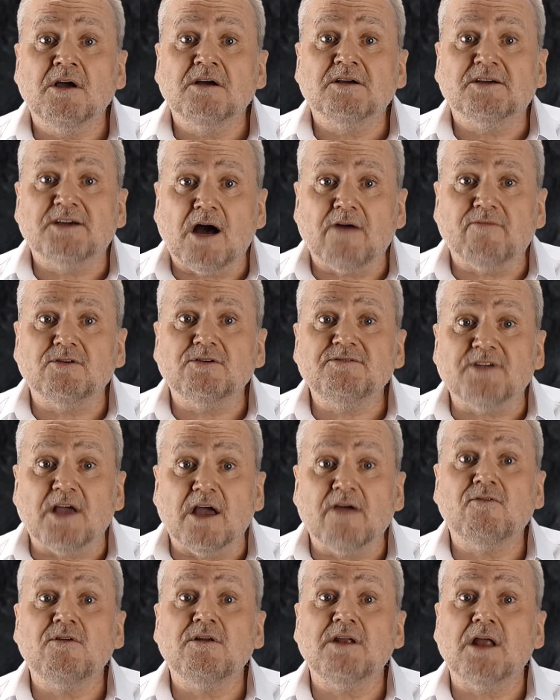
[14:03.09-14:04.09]
covers
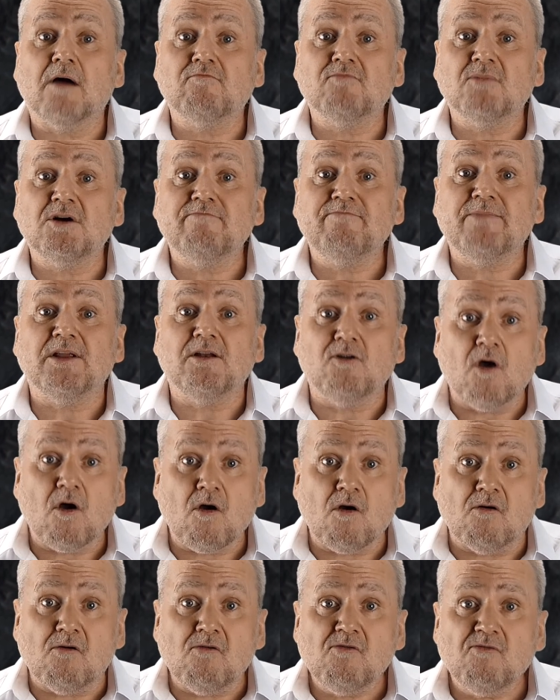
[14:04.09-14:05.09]
every number
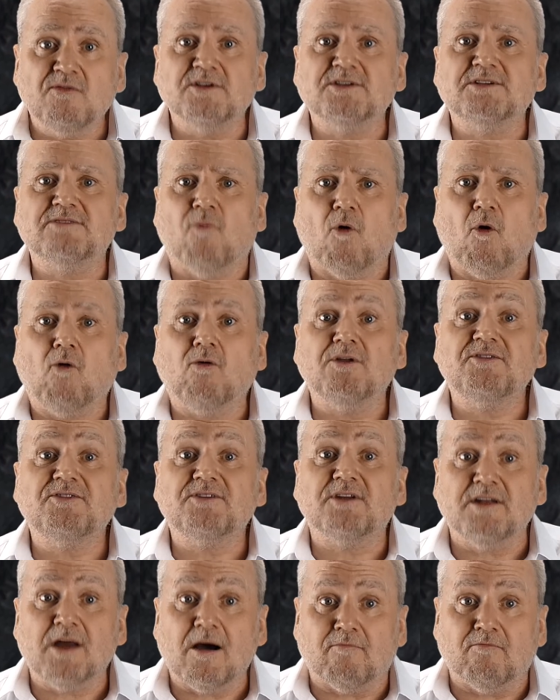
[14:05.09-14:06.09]
below the smallest
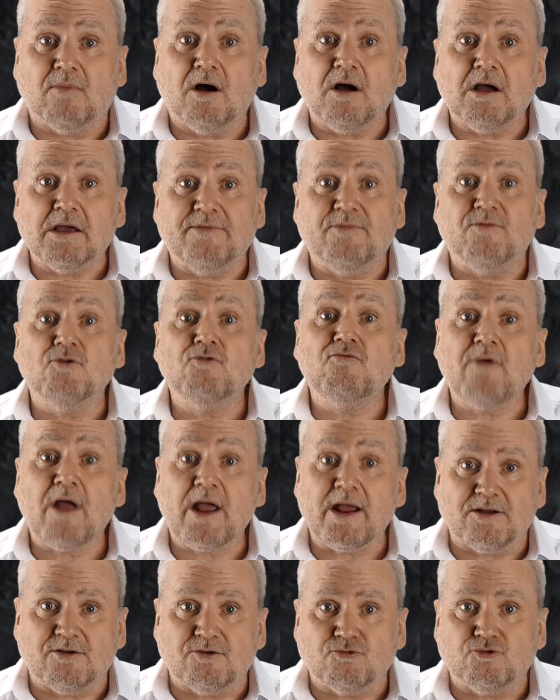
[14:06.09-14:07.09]
number in the
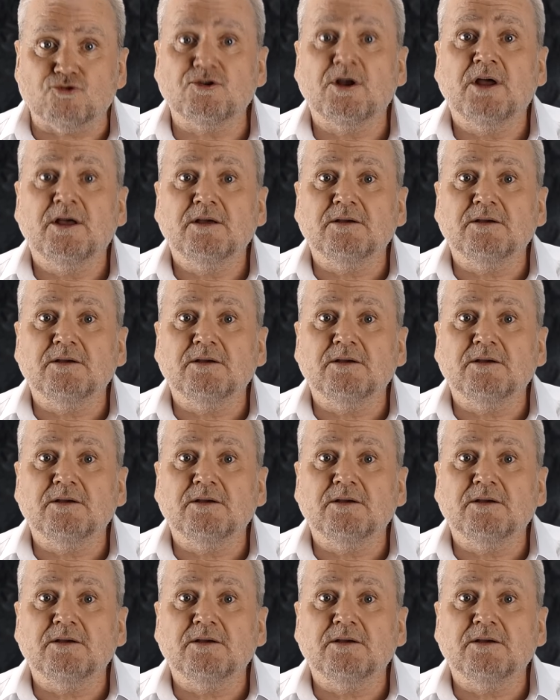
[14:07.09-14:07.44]
range.